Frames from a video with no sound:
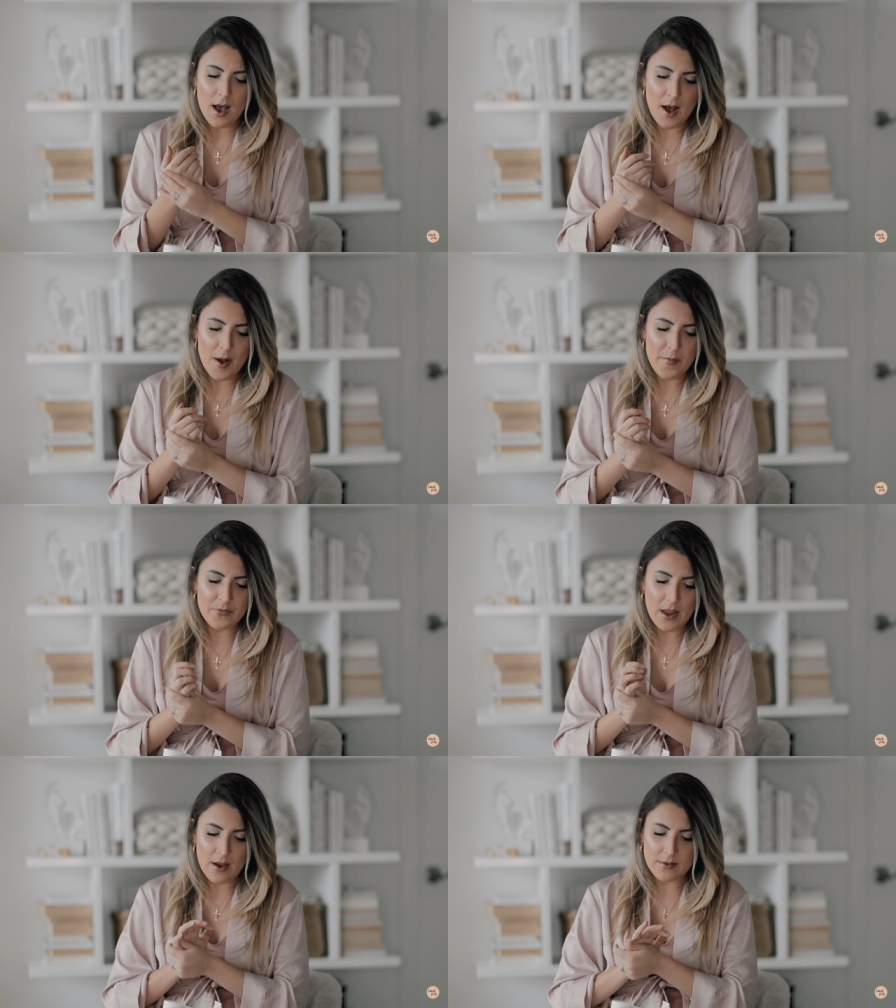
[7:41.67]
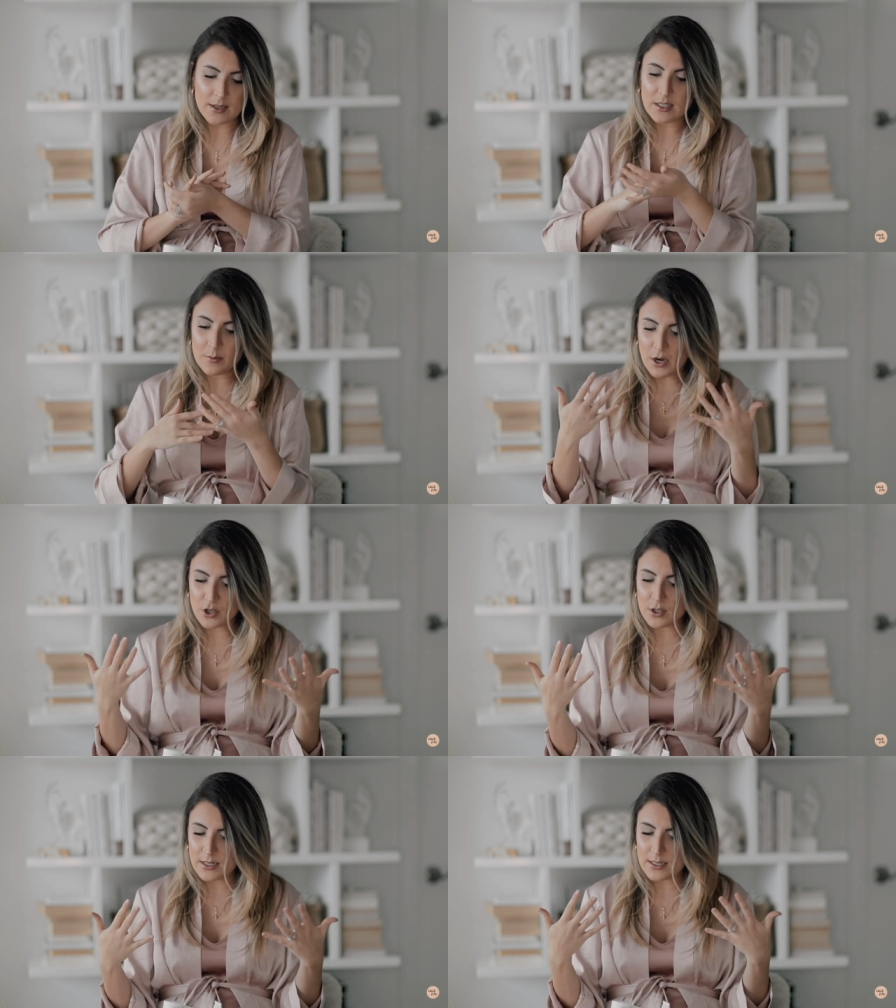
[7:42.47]
um,
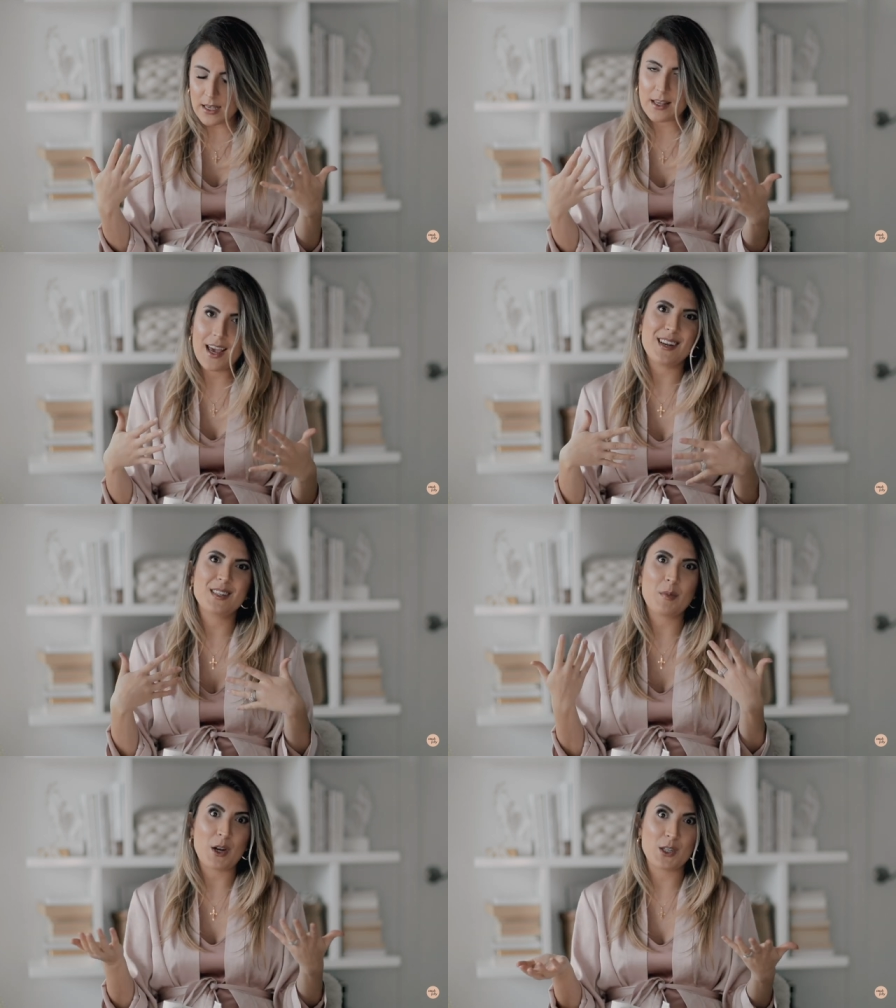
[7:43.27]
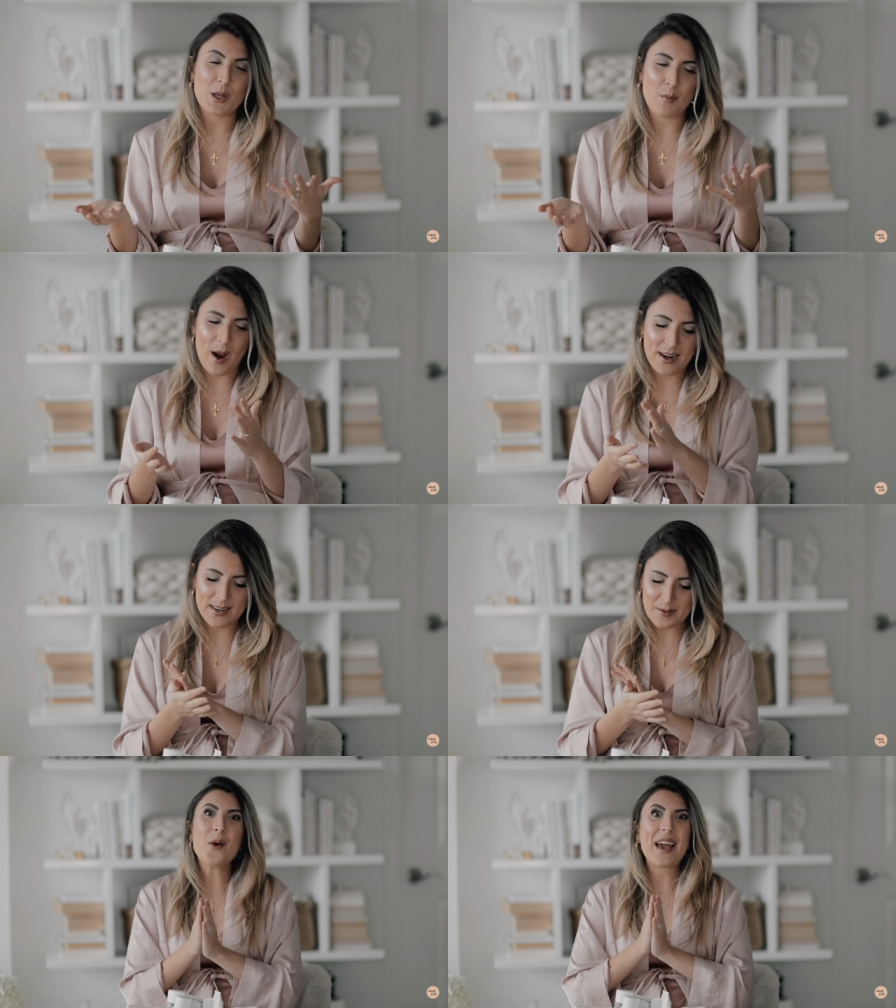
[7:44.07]
especially daily and especially
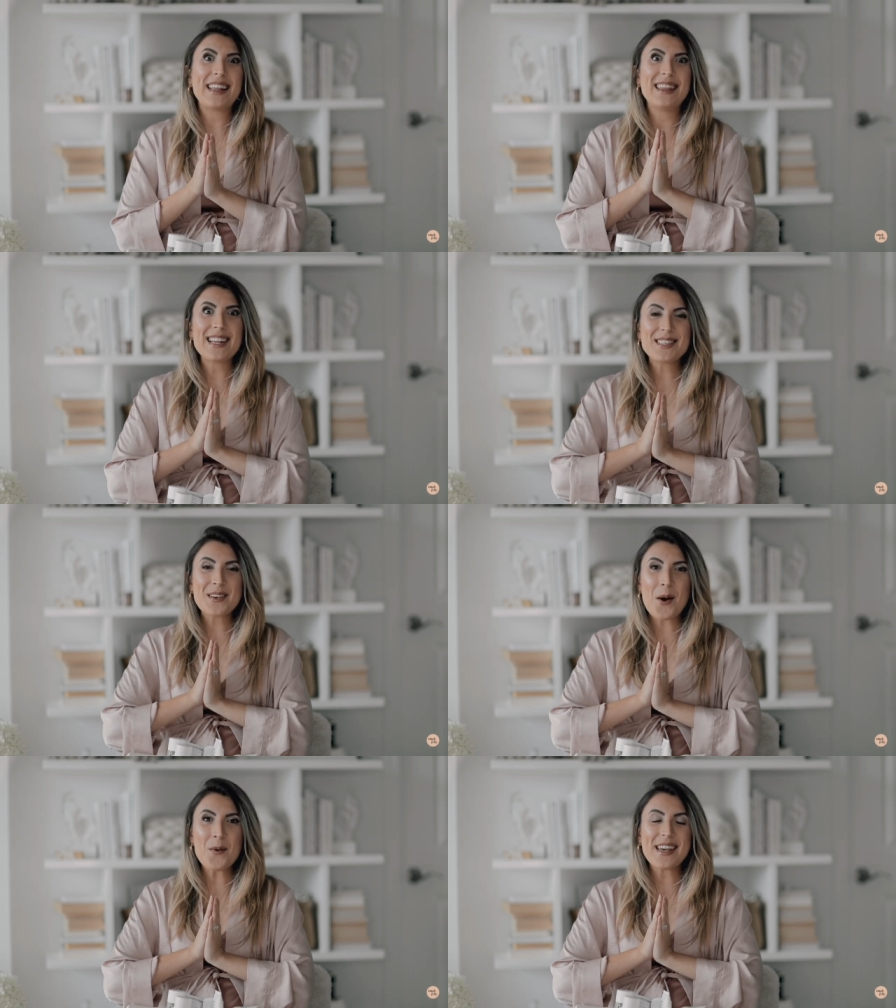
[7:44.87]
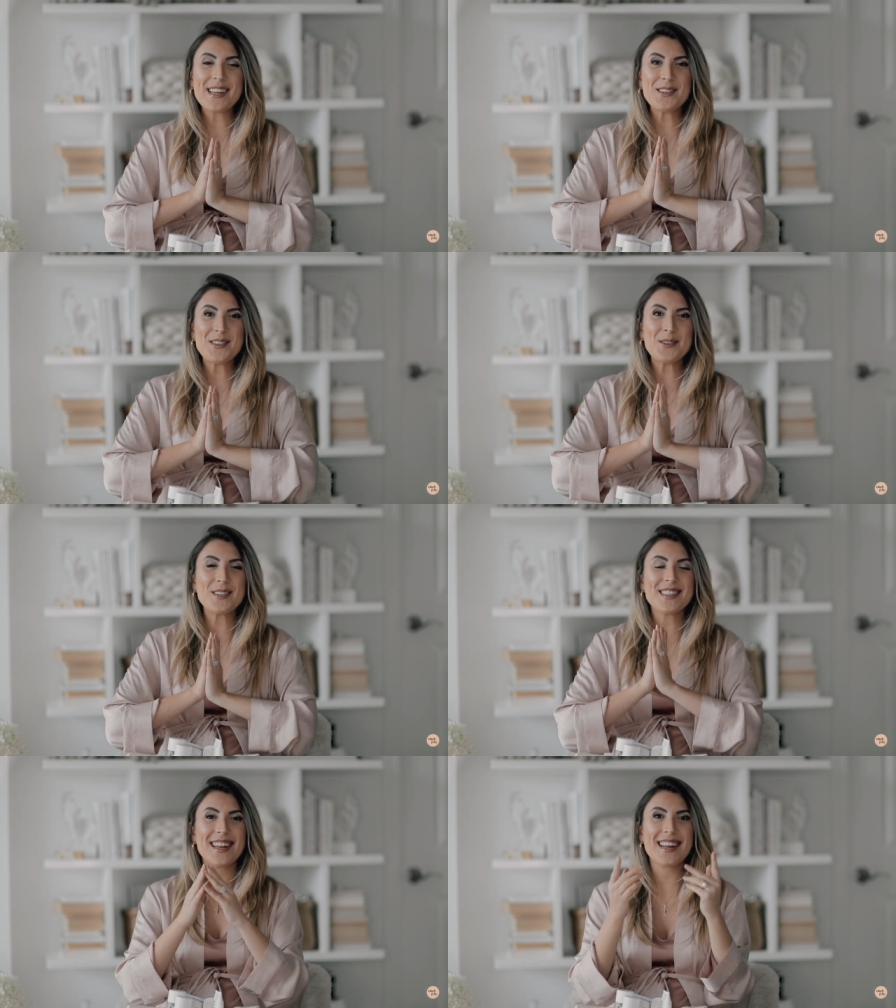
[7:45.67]
pregnant. Okay, let's go into
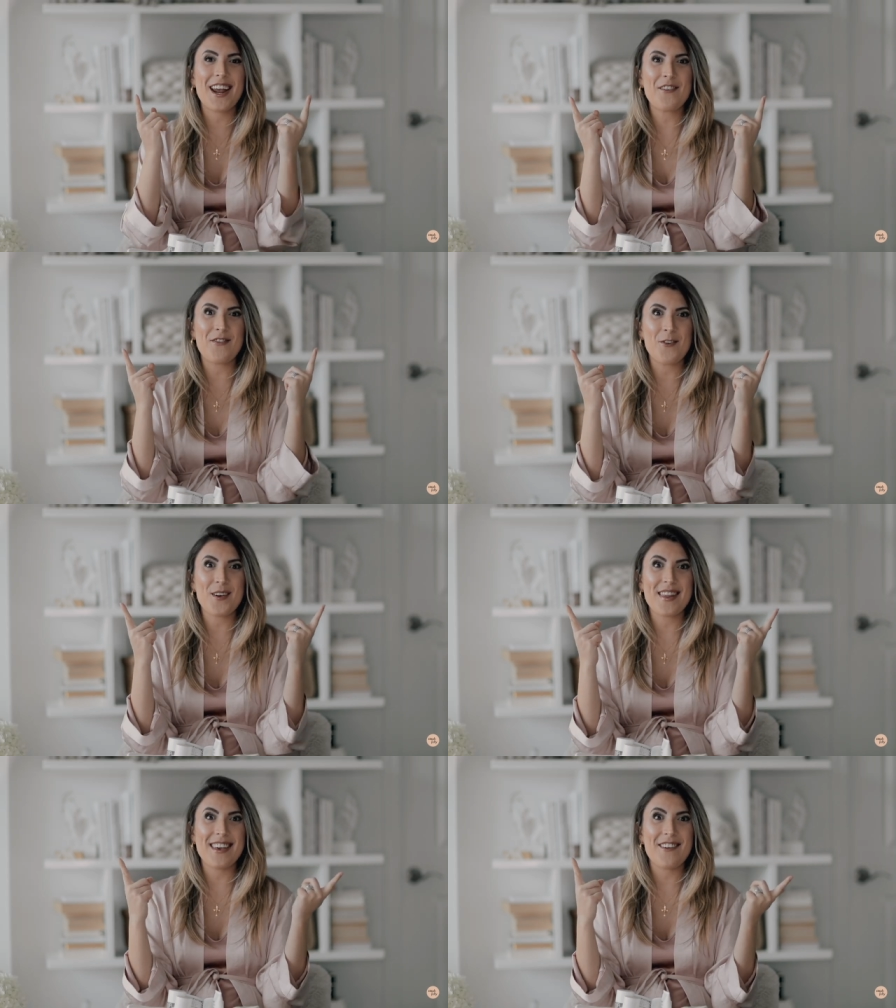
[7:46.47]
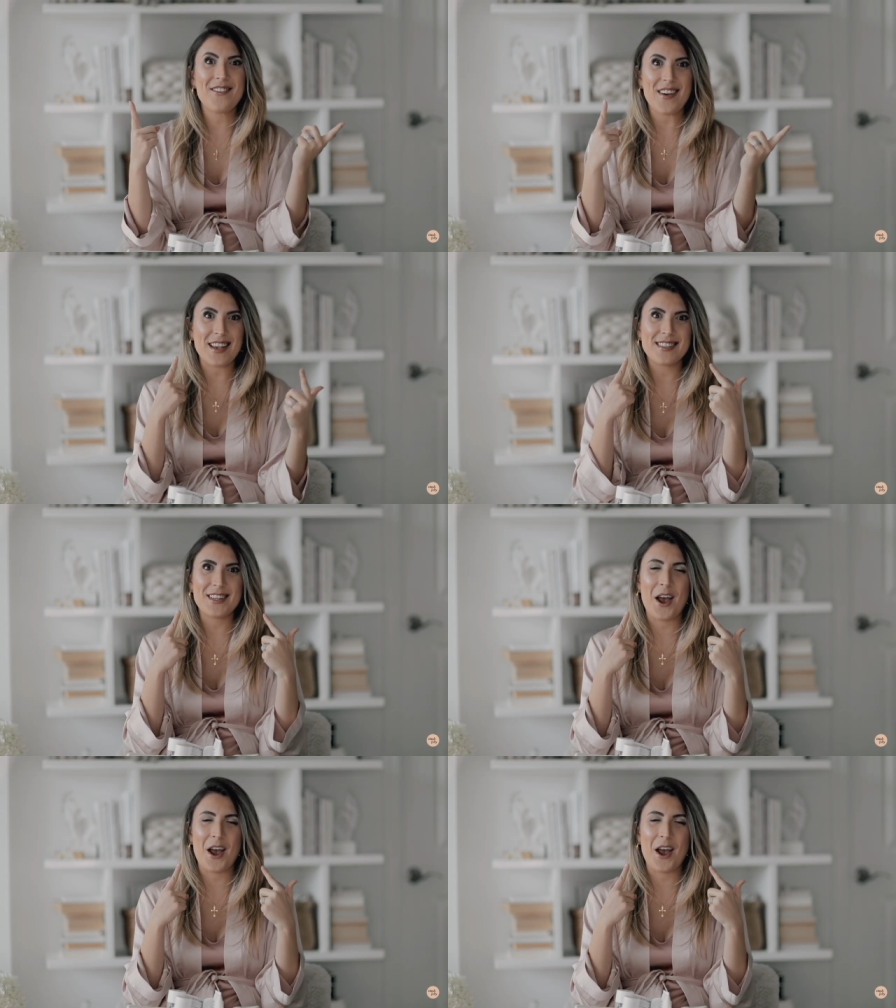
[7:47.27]
skincare for the face